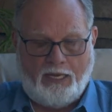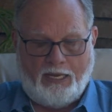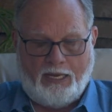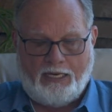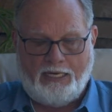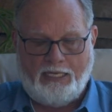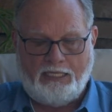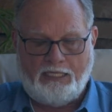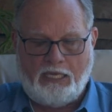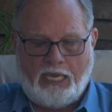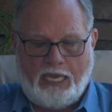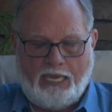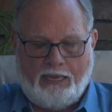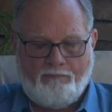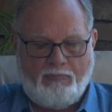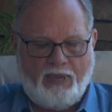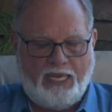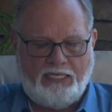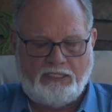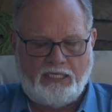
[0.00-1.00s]
And he, he
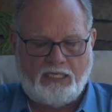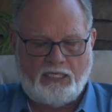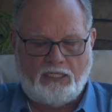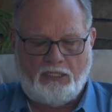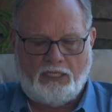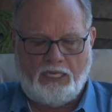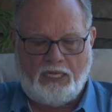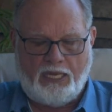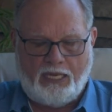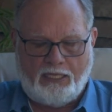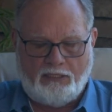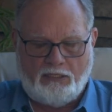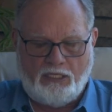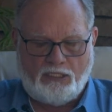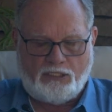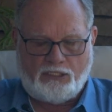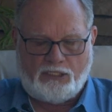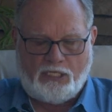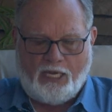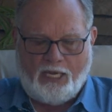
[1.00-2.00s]
basically, in
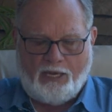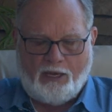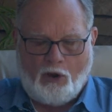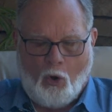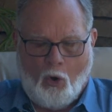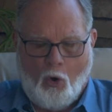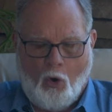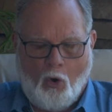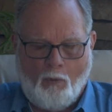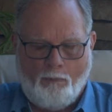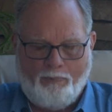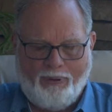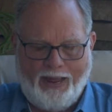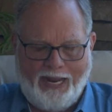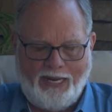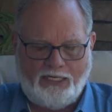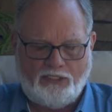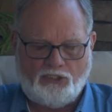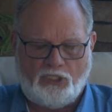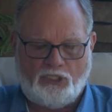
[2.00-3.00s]
this whole
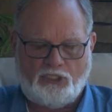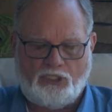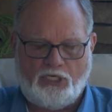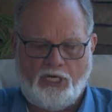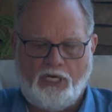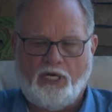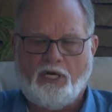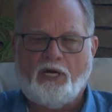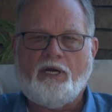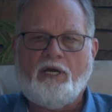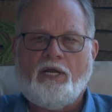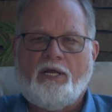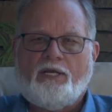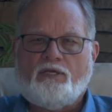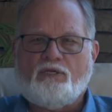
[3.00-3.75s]
passage here,